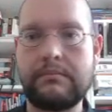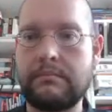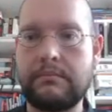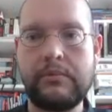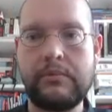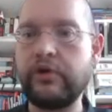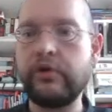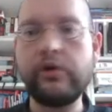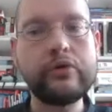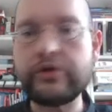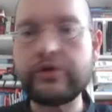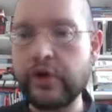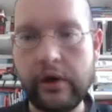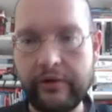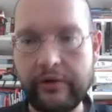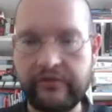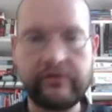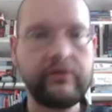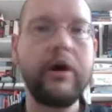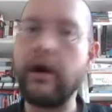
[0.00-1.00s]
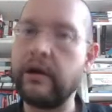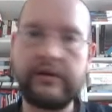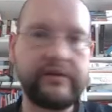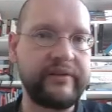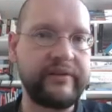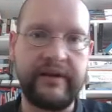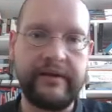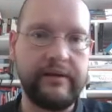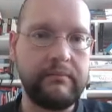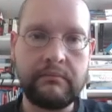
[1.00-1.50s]
Your choice.
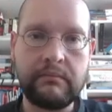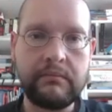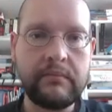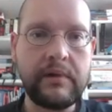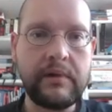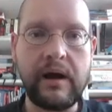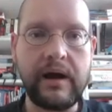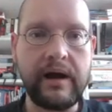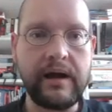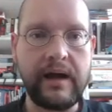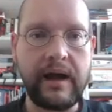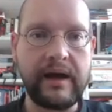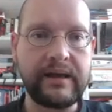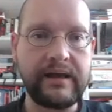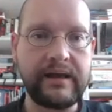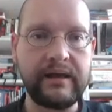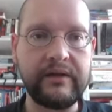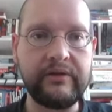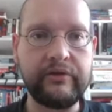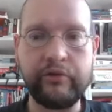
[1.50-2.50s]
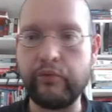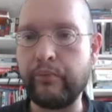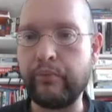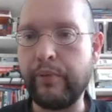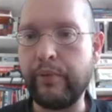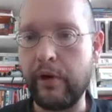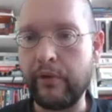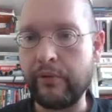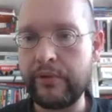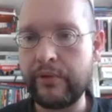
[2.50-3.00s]
Honestly, I can do
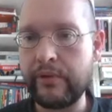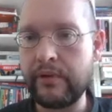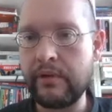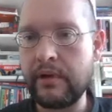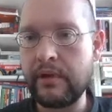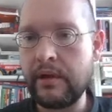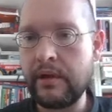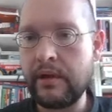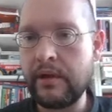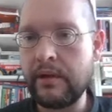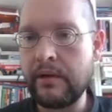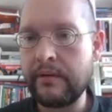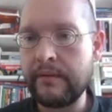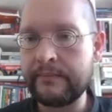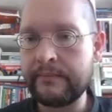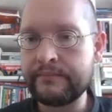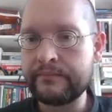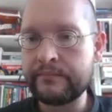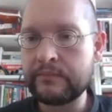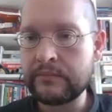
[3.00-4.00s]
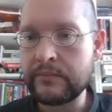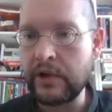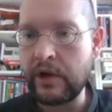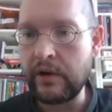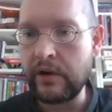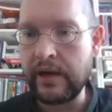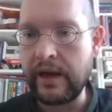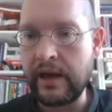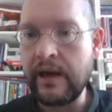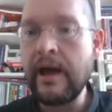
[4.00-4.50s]
both.
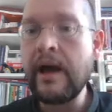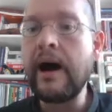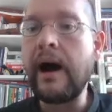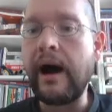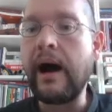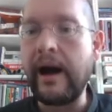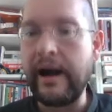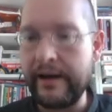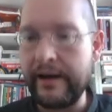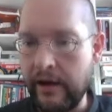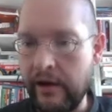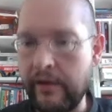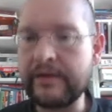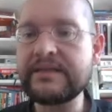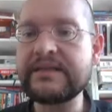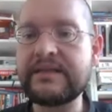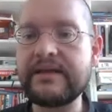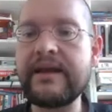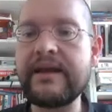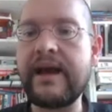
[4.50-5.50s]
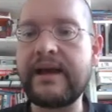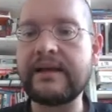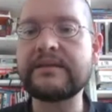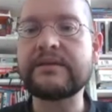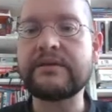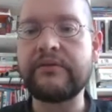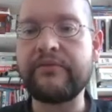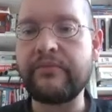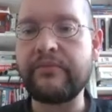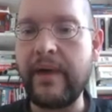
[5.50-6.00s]
Okay? I know it's the
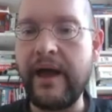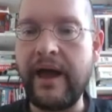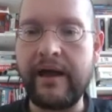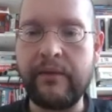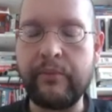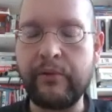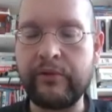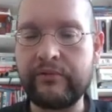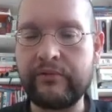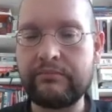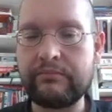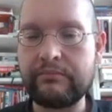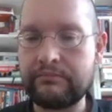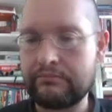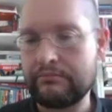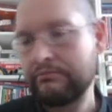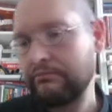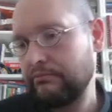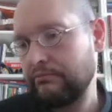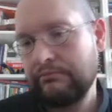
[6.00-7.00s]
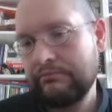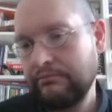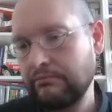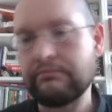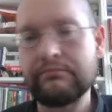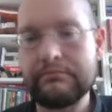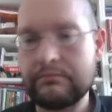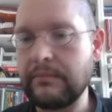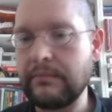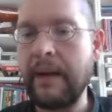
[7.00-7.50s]
8th of May, but
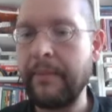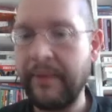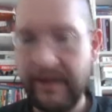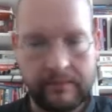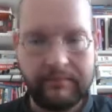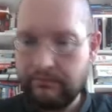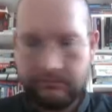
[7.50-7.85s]
I mean,